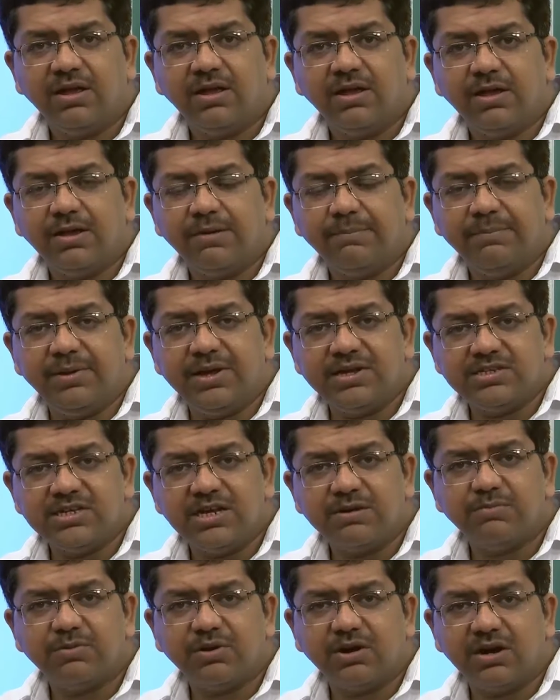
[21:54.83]
A
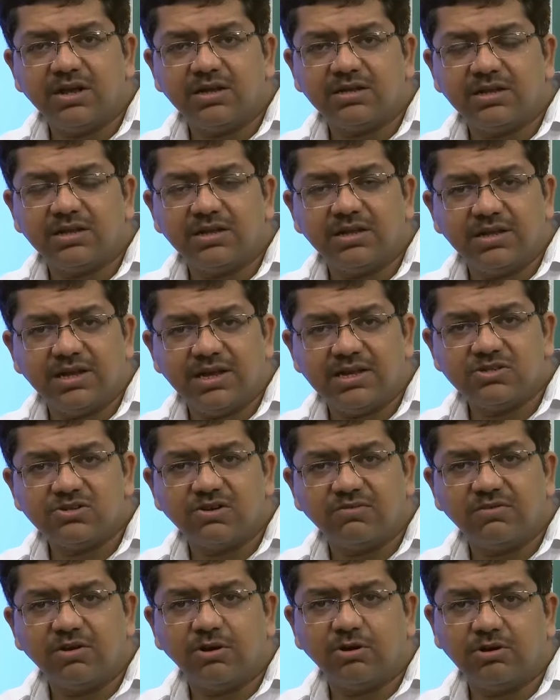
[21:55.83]
basic product, in the case
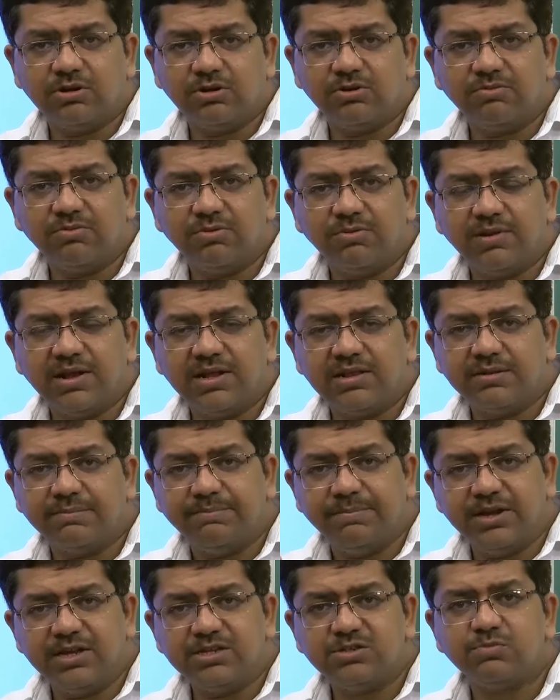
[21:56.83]
of the automobile, the
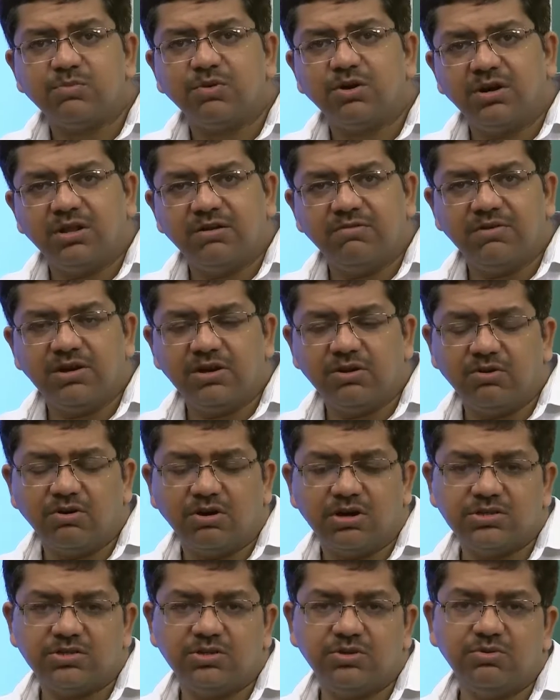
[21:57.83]
base model will
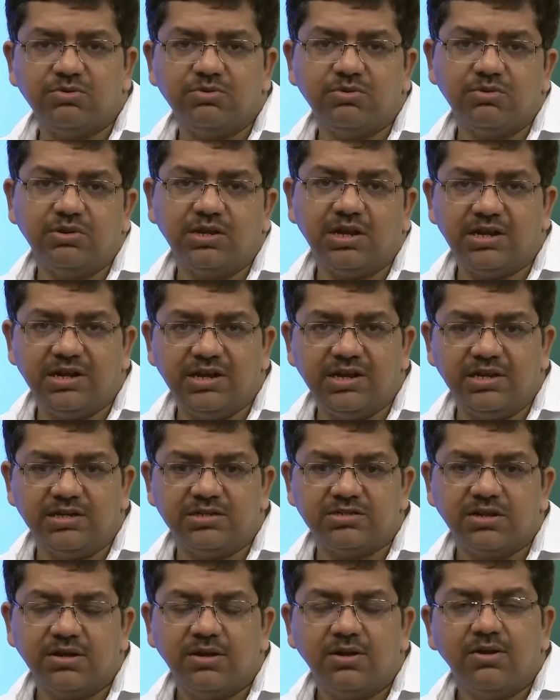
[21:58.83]
cost you the
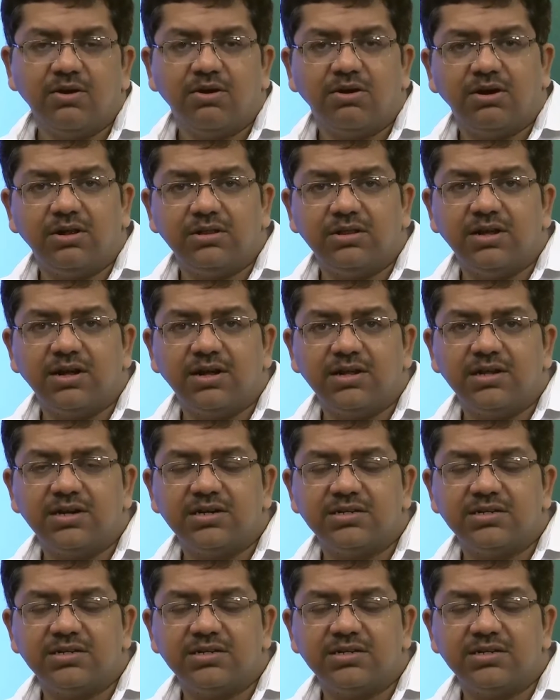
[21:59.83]
least. On the other